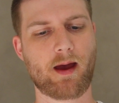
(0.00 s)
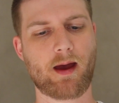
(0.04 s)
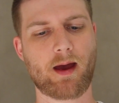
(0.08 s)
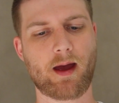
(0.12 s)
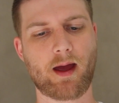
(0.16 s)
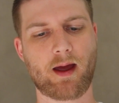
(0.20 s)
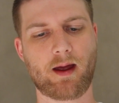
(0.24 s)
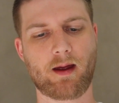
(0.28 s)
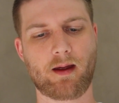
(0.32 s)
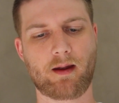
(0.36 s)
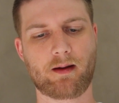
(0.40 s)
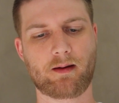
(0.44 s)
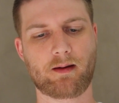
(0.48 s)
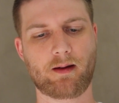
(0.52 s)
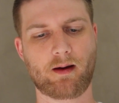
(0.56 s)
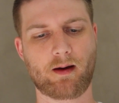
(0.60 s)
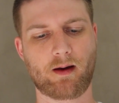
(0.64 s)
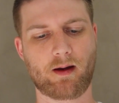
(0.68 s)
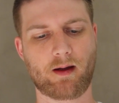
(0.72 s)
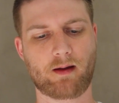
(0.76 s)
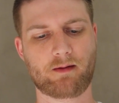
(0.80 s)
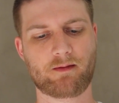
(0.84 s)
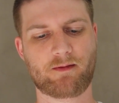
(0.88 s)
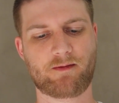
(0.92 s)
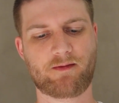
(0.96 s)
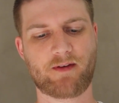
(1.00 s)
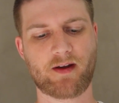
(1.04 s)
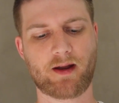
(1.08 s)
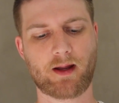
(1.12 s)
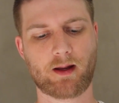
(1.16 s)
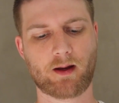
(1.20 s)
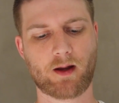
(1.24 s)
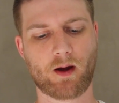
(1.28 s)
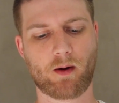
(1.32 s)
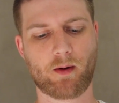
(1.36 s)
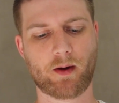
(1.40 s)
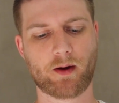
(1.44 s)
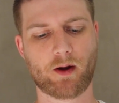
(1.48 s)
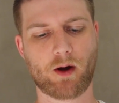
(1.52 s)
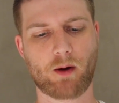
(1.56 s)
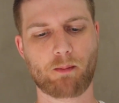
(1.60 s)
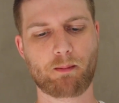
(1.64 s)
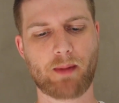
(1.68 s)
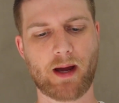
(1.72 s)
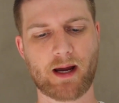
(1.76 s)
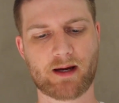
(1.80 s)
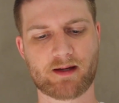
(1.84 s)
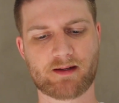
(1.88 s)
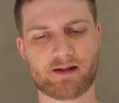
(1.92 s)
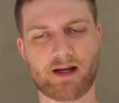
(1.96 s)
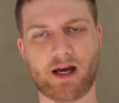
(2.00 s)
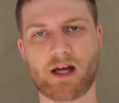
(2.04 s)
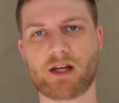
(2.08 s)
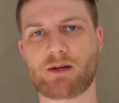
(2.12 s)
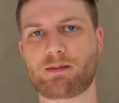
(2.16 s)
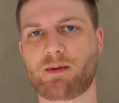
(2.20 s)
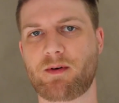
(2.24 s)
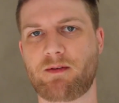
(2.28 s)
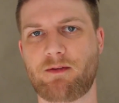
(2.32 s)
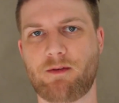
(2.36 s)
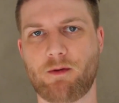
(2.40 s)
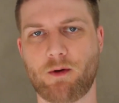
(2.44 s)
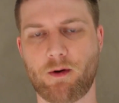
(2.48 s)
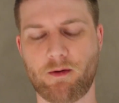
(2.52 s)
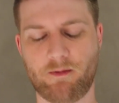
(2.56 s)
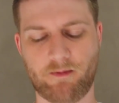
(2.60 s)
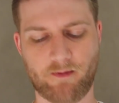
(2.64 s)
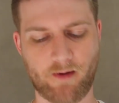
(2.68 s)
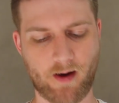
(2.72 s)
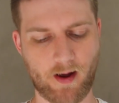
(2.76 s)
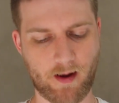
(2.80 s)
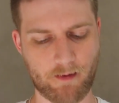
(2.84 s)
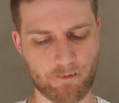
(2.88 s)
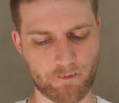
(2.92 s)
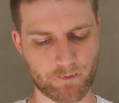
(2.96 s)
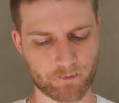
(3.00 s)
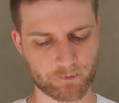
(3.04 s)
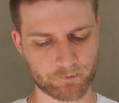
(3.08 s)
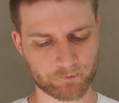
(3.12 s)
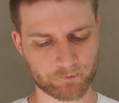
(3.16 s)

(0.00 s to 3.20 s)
and fitting going on backstage before a fight.